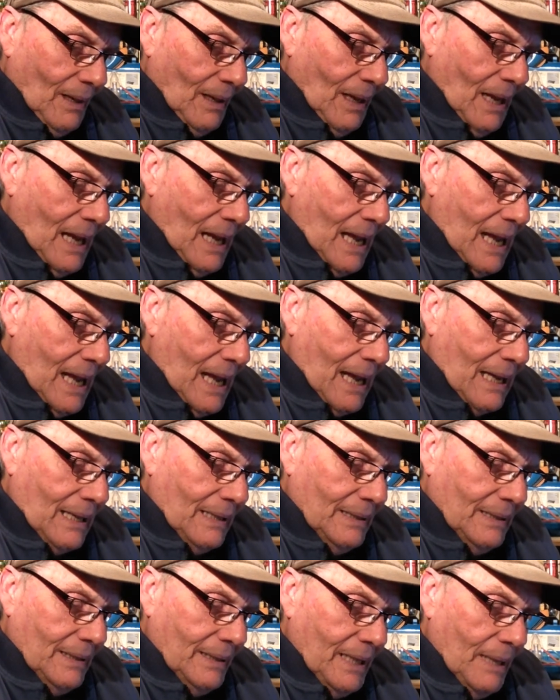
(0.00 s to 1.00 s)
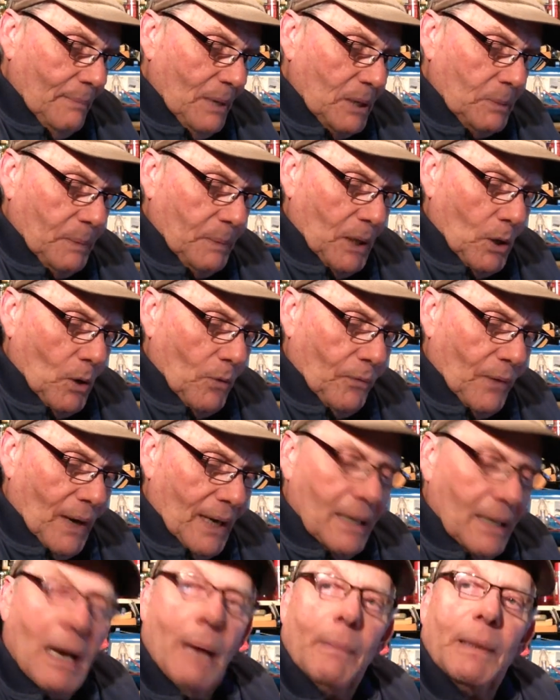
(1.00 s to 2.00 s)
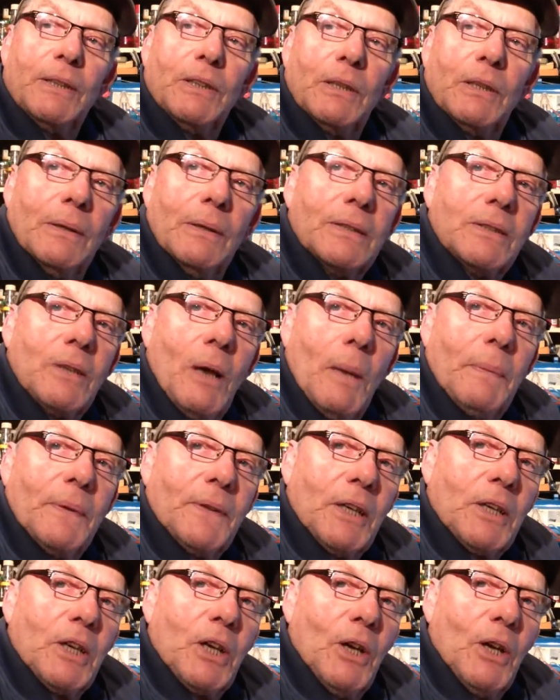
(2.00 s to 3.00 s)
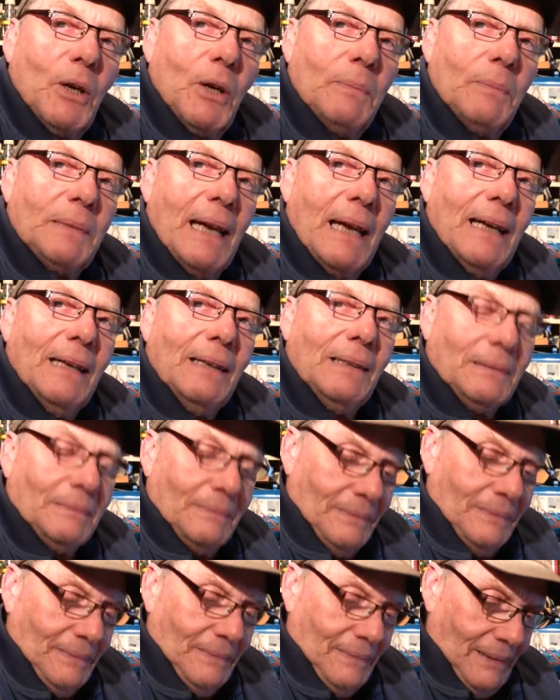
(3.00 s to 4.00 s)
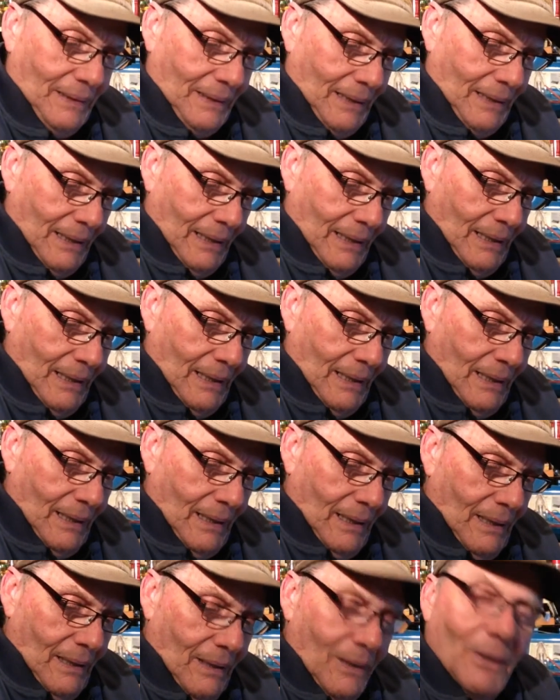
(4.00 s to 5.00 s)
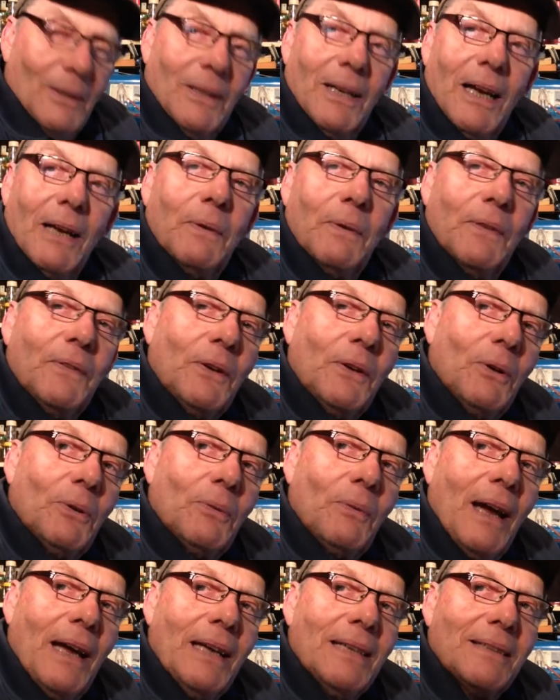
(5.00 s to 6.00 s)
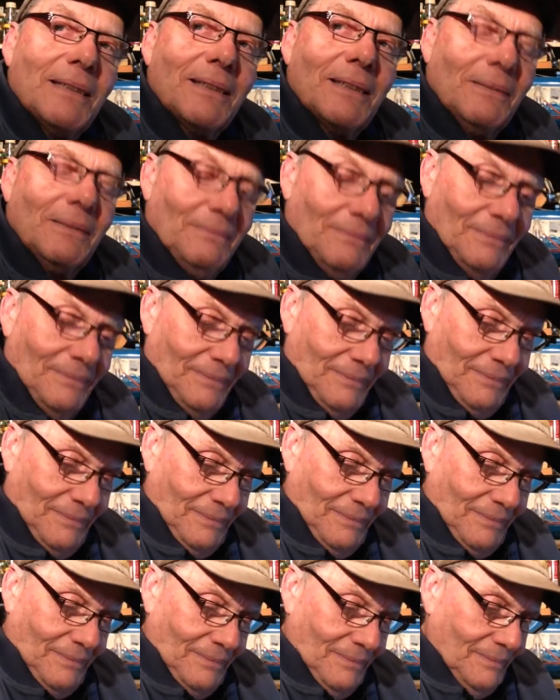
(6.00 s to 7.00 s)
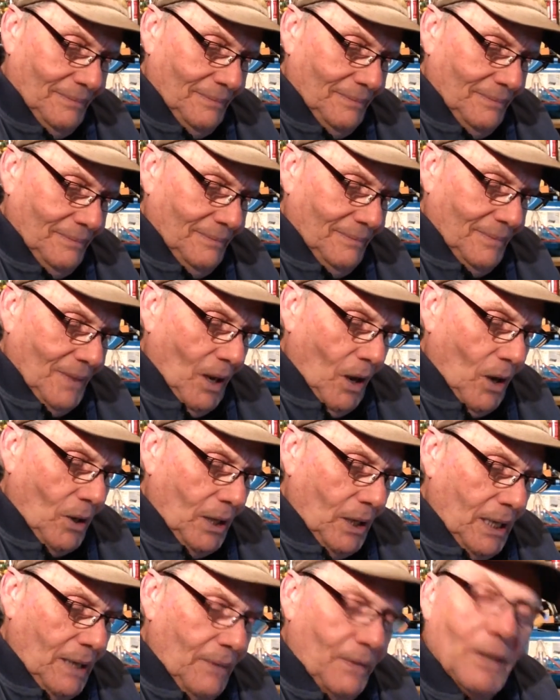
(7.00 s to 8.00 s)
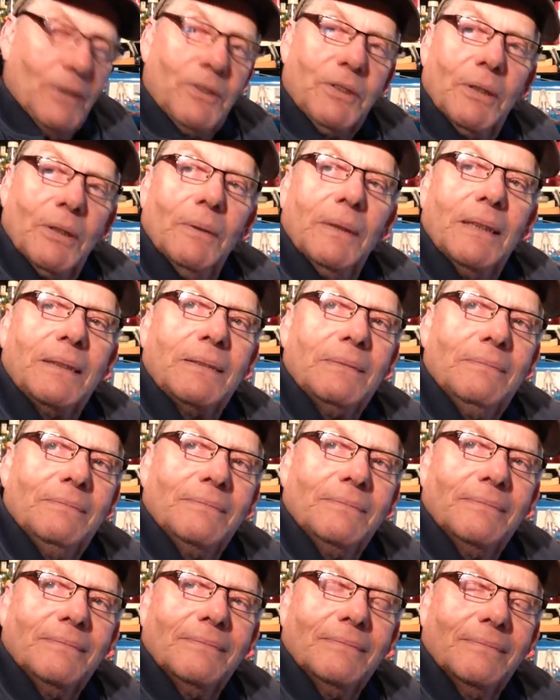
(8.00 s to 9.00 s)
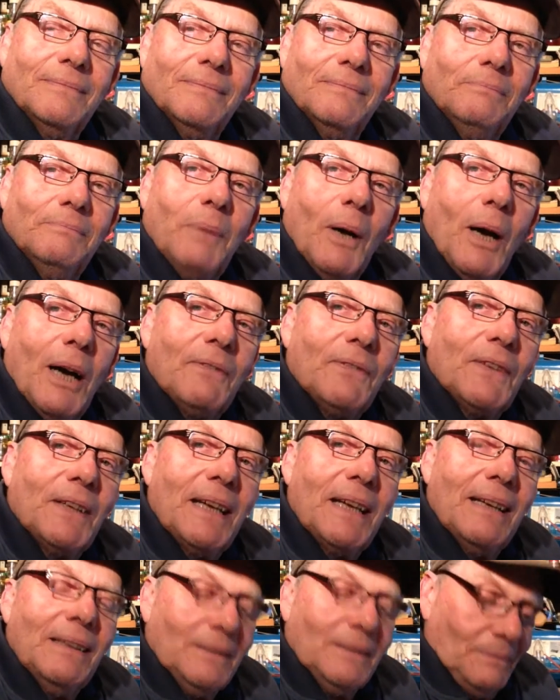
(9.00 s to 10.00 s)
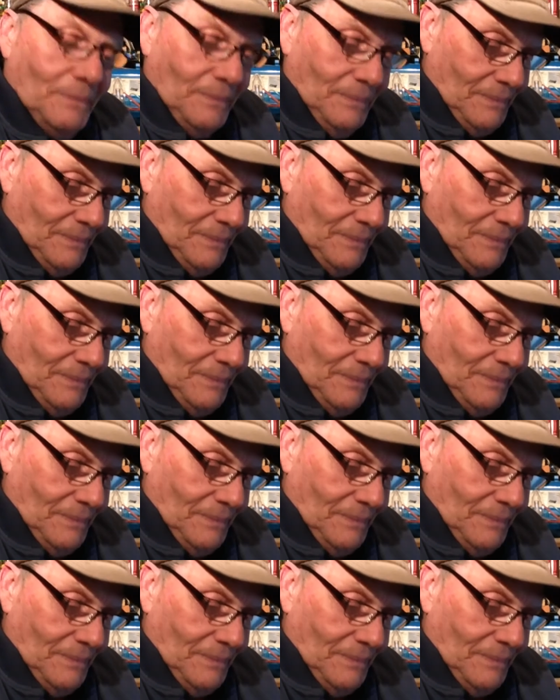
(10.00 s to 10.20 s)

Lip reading: Ah, that must be your friend coming to a stop at the curb now. Good luck with your race. I'll leave you to it. Bye for now.